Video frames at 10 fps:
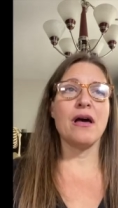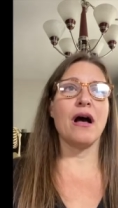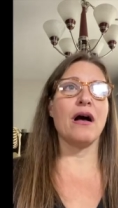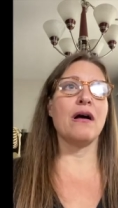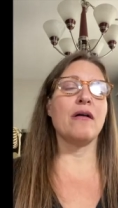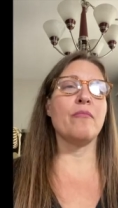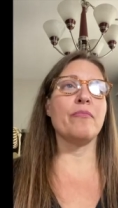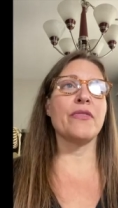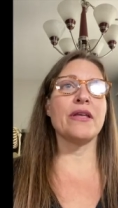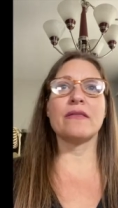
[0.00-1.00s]
um,
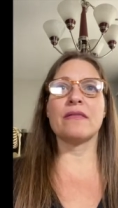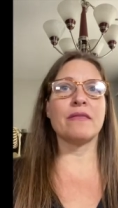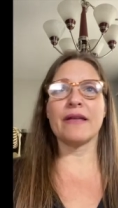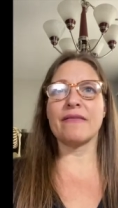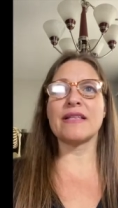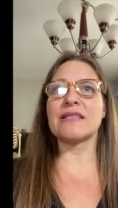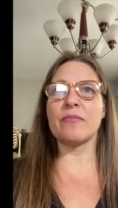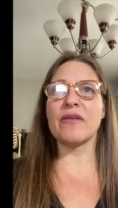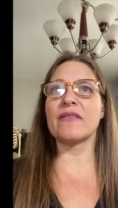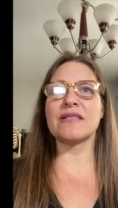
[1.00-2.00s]
they like that's
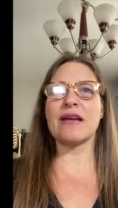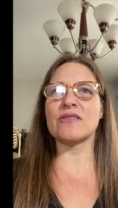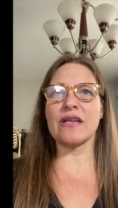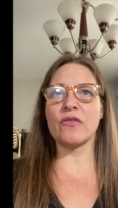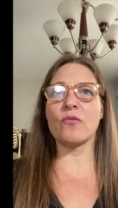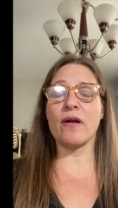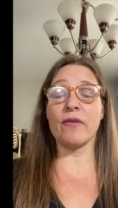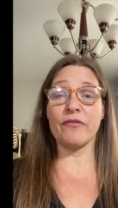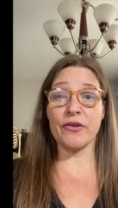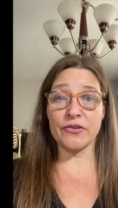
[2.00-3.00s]
something that's outside the realm
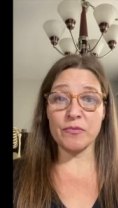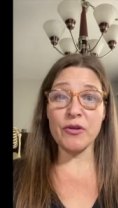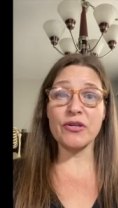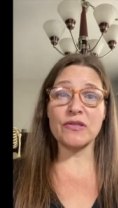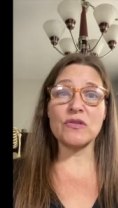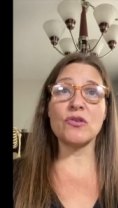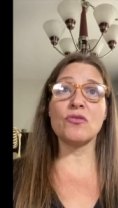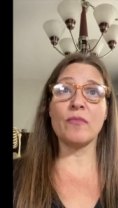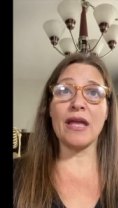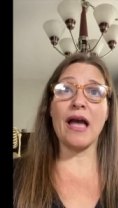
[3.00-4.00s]
of their experience so you
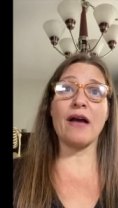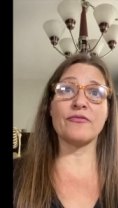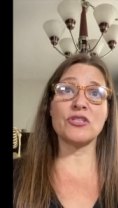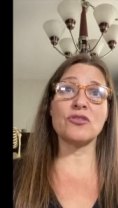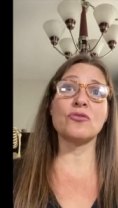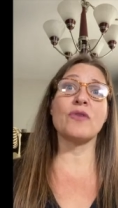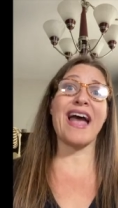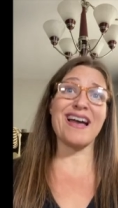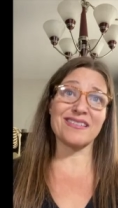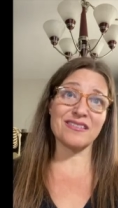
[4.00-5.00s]
may have to
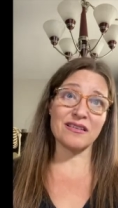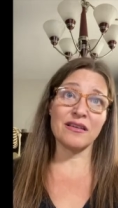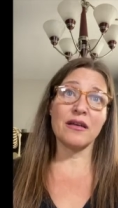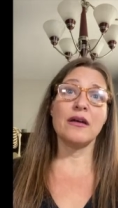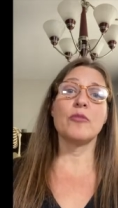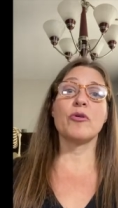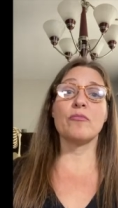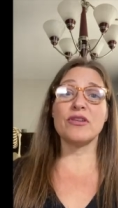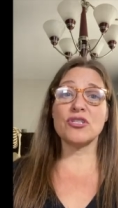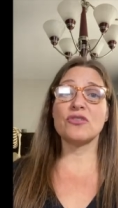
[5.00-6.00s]
ask
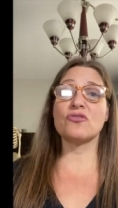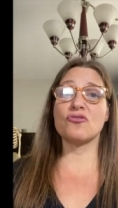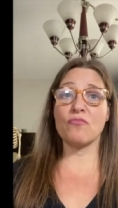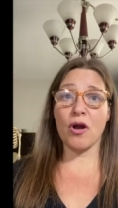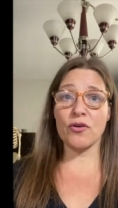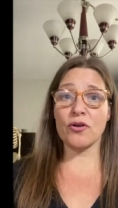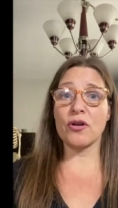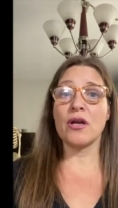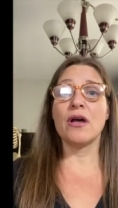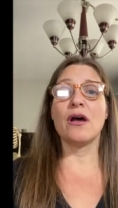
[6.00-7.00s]
permission to mark
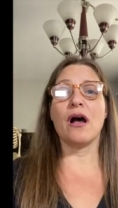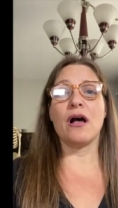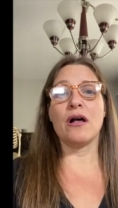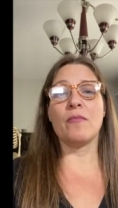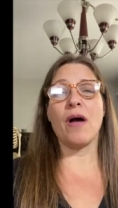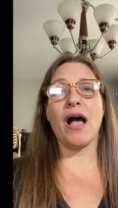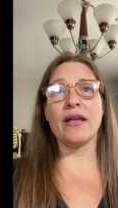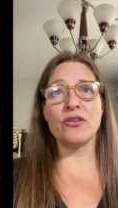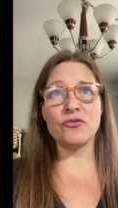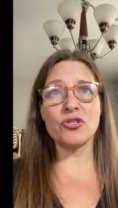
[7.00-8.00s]
um, i
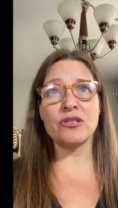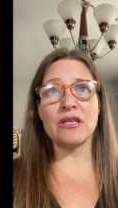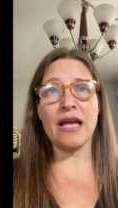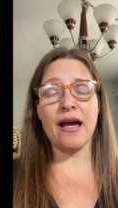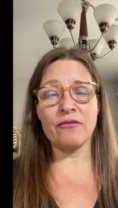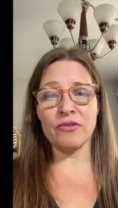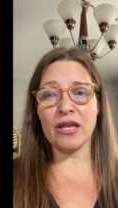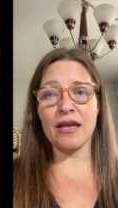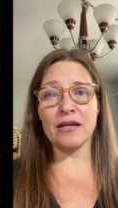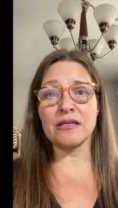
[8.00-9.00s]
usually
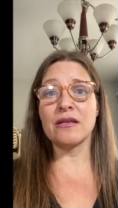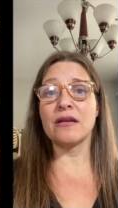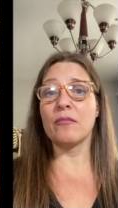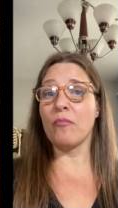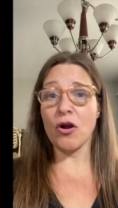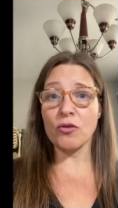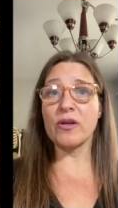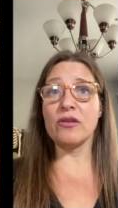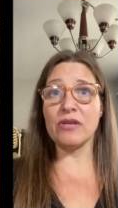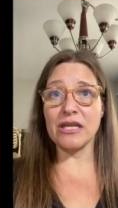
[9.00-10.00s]
advocate mark
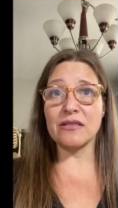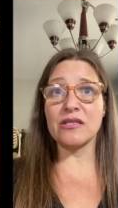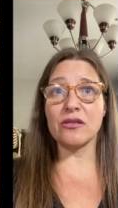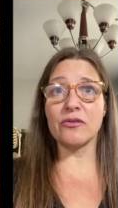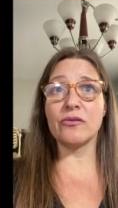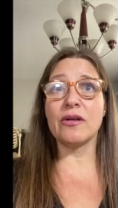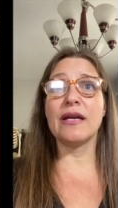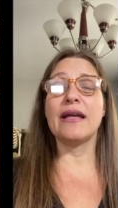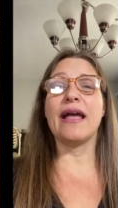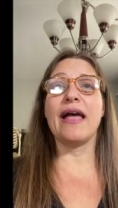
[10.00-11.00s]
when you need to
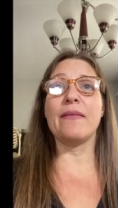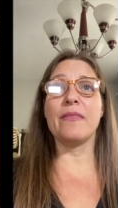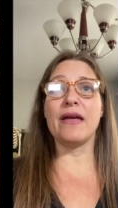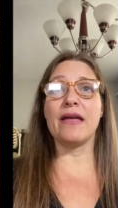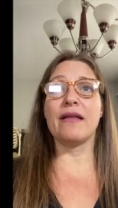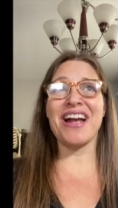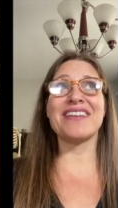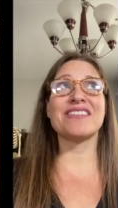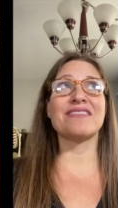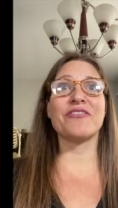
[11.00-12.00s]
and then
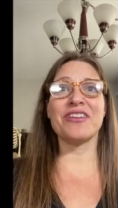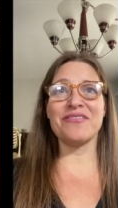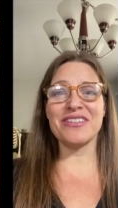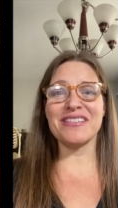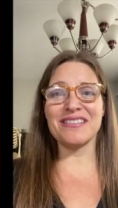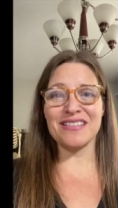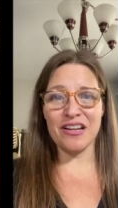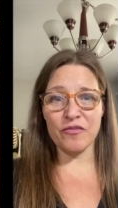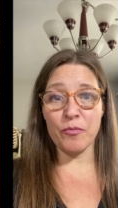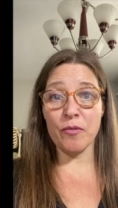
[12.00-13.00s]
ask forgiveness
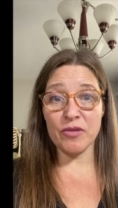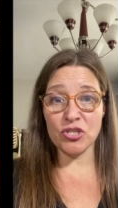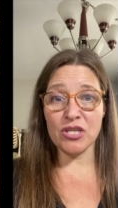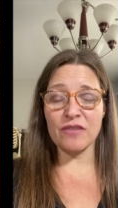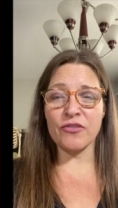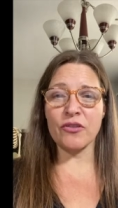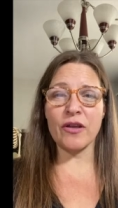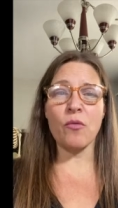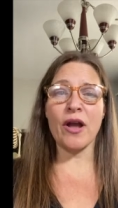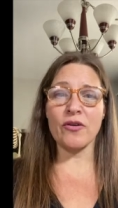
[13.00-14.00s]
instead of permission if they're
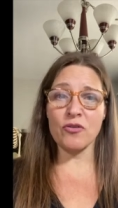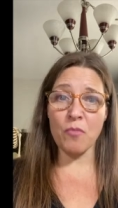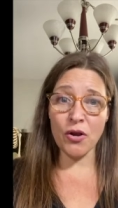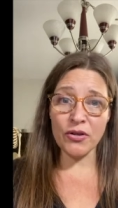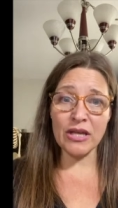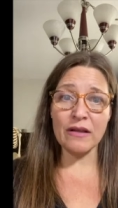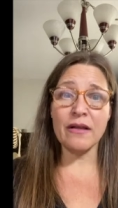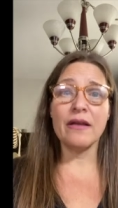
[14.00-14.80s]
like why are you marking